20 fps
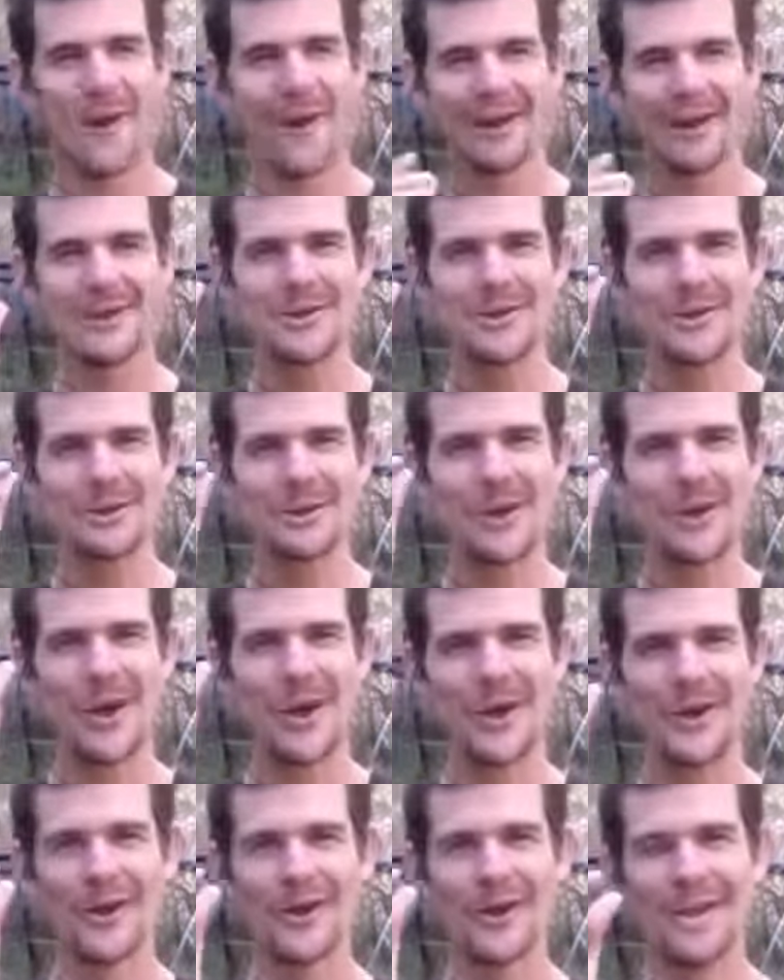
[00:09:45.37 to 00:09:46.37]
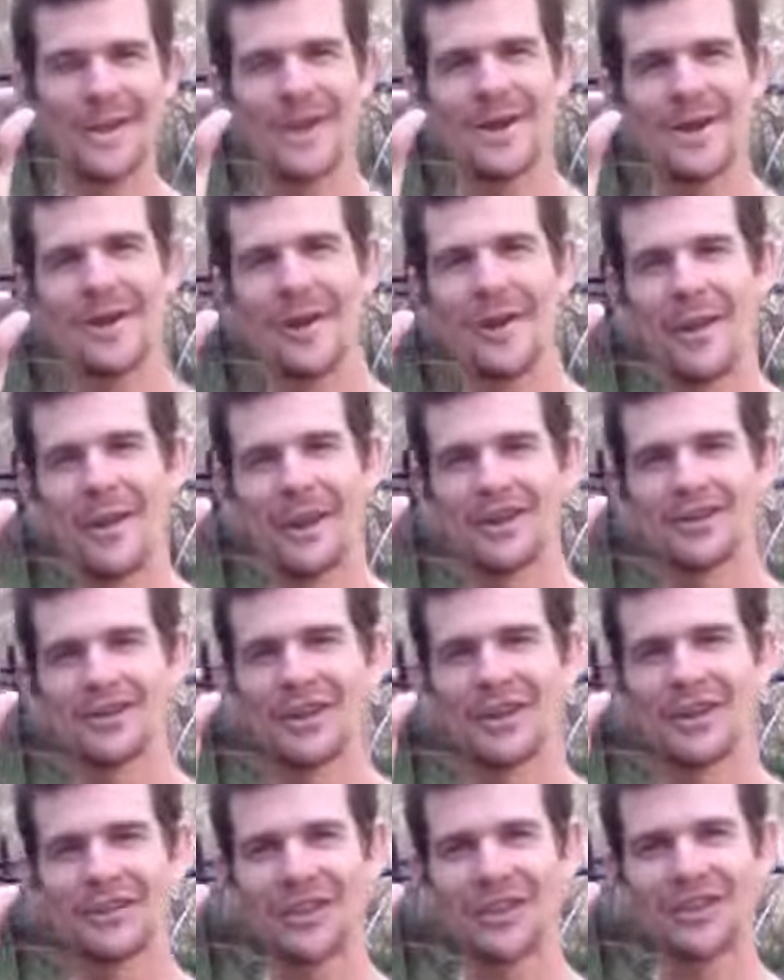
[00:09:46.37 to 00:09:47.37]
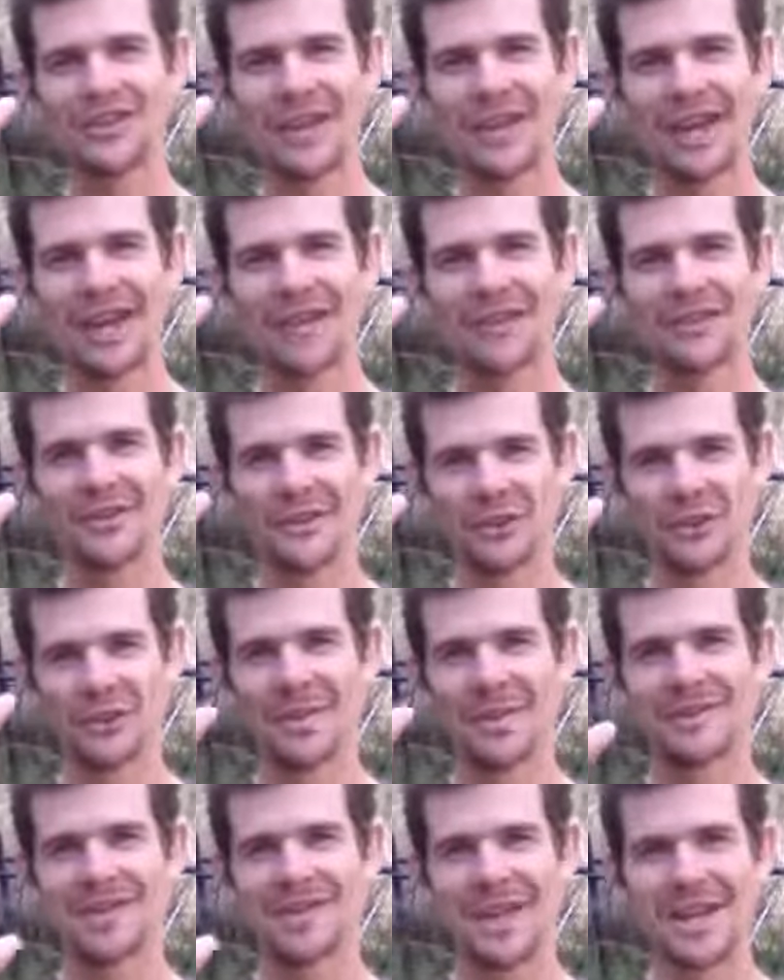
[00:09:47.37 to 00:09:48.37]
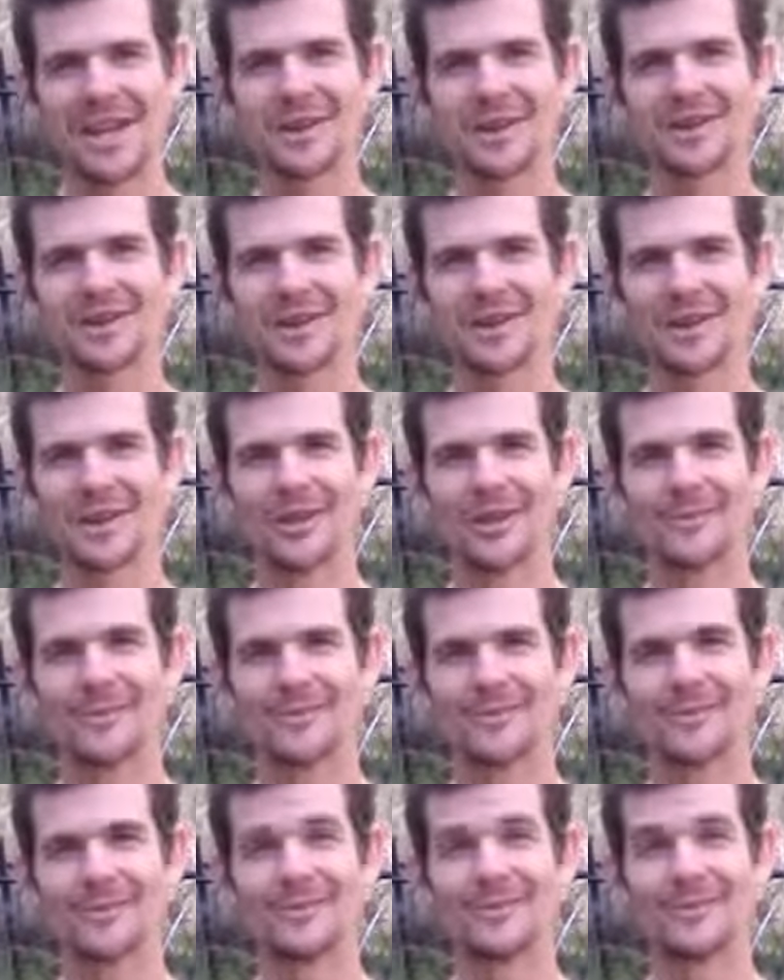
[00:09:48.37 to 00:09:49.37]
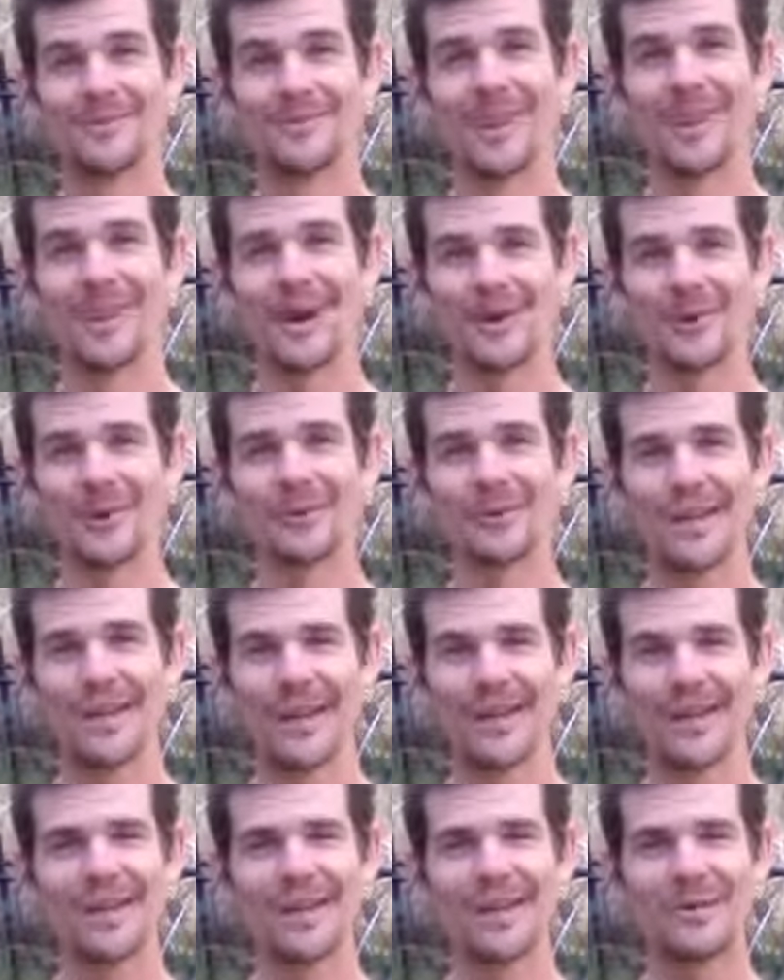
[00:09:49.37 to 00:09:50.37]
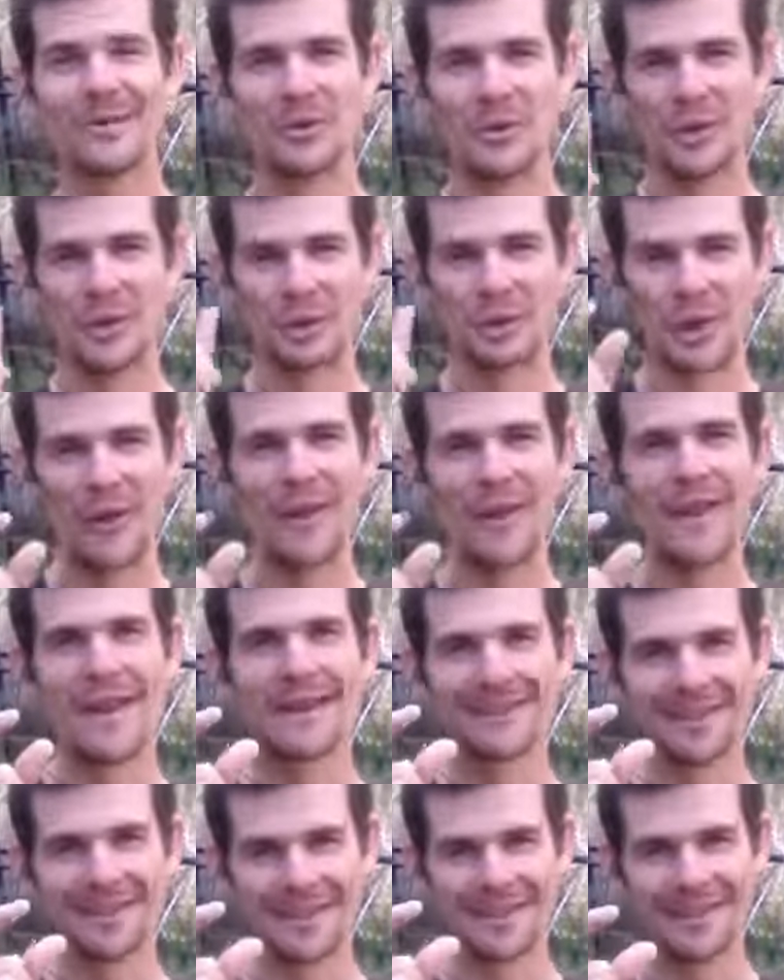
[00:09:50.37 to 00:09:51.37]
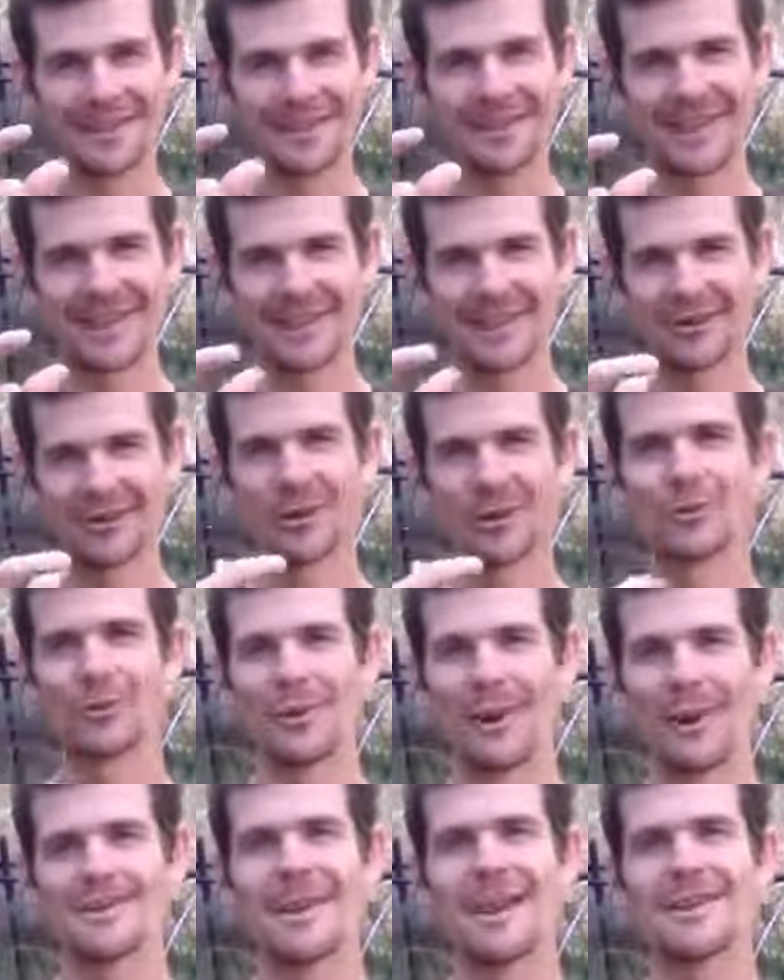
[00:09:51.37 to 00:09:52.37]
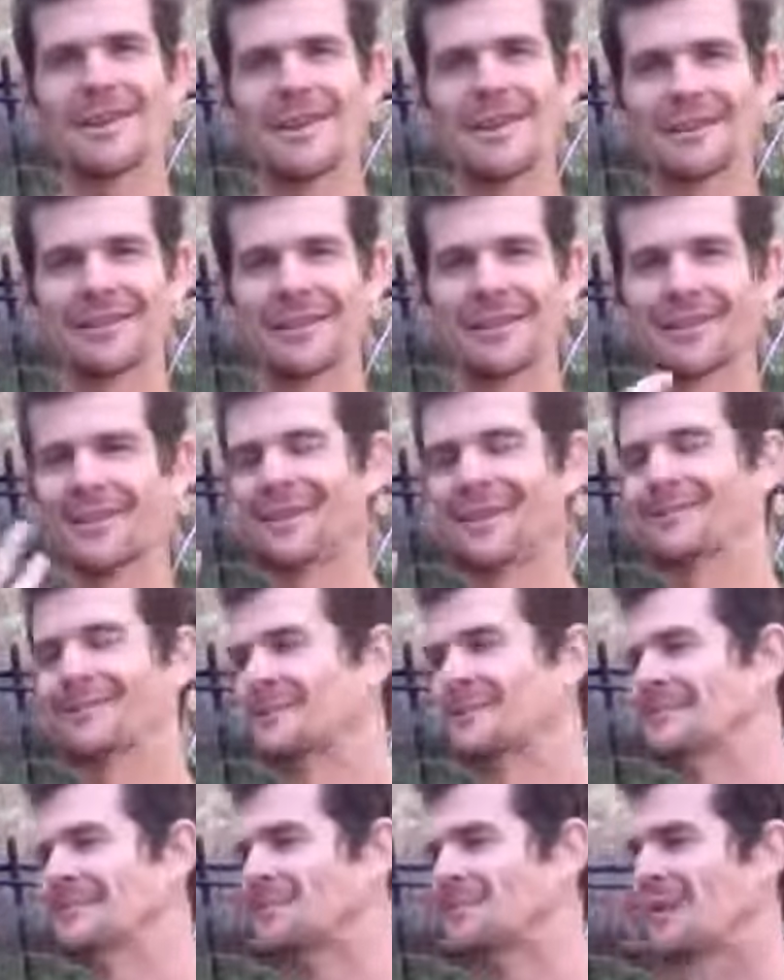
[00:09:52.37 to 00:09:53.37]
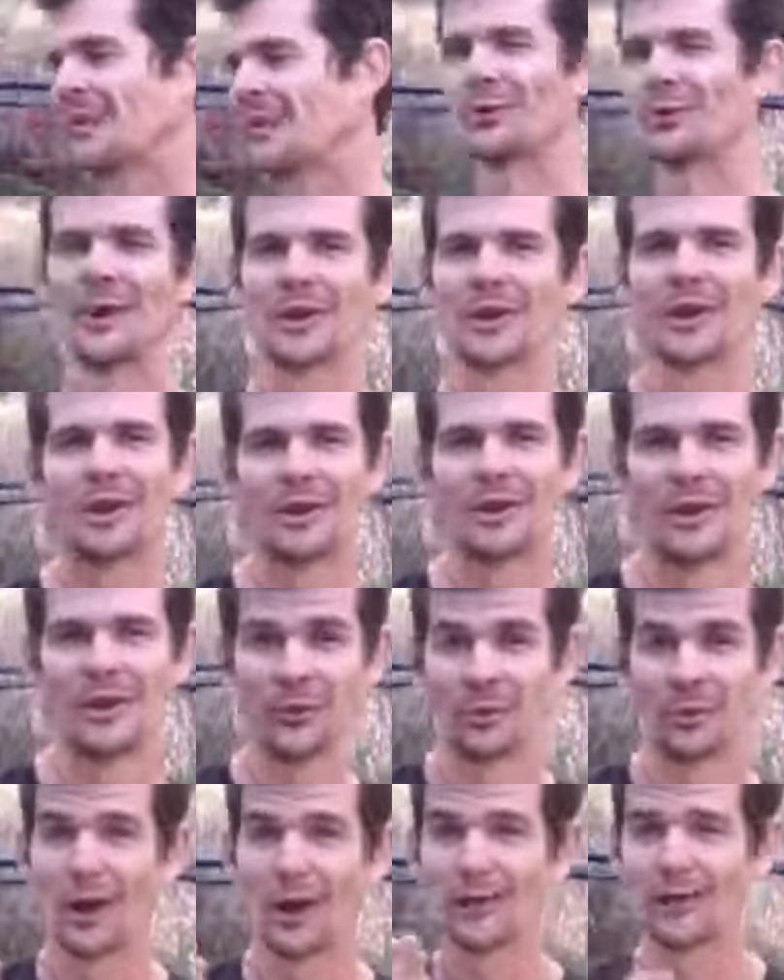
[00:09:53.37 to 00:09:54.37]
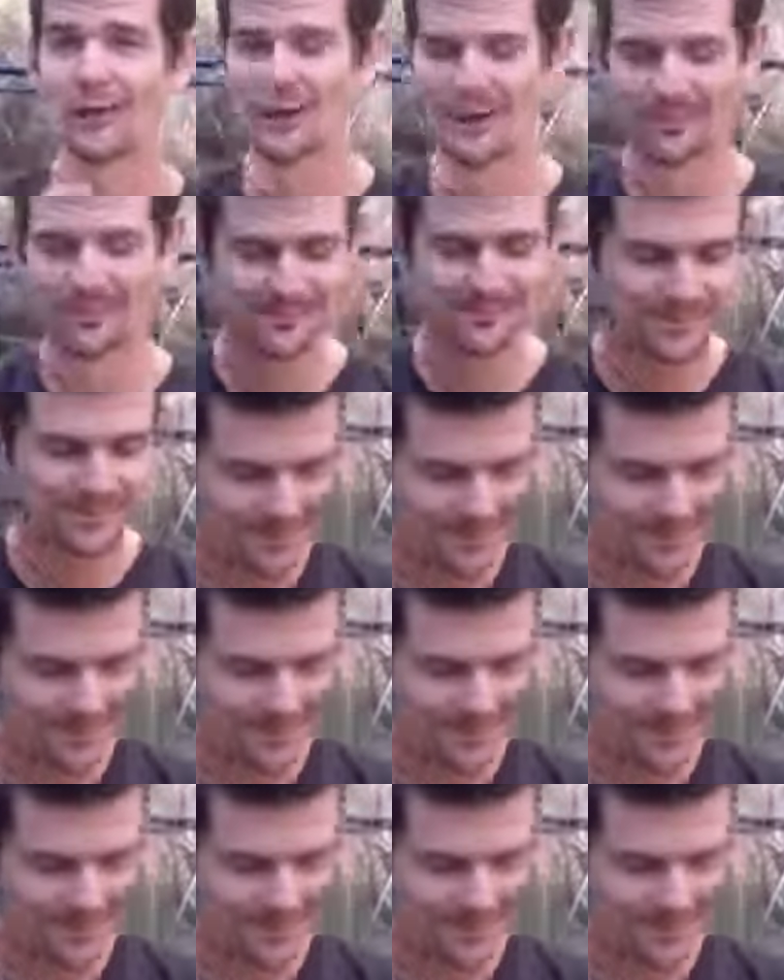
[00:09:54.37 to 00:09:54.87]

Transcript: what can you learn in the next 60 seconds it took me 10 years to learn? How cool is that? You can learn in the next 60 seconds what took me 10 years to learn. This is what you're going to learn. This is what I've learned.